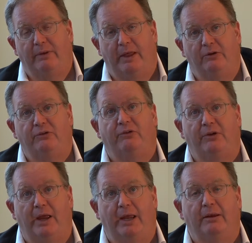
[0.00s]
That is to
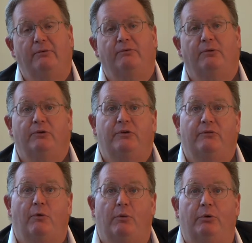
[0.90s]
say, first
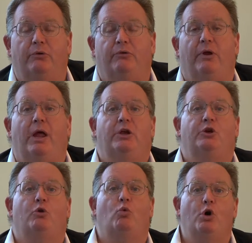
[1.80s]
and foremost,
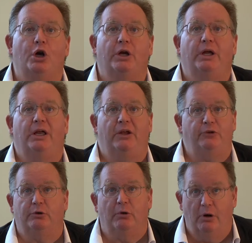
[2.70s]
your work
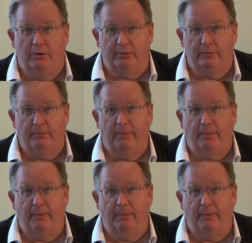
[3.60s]
is your own.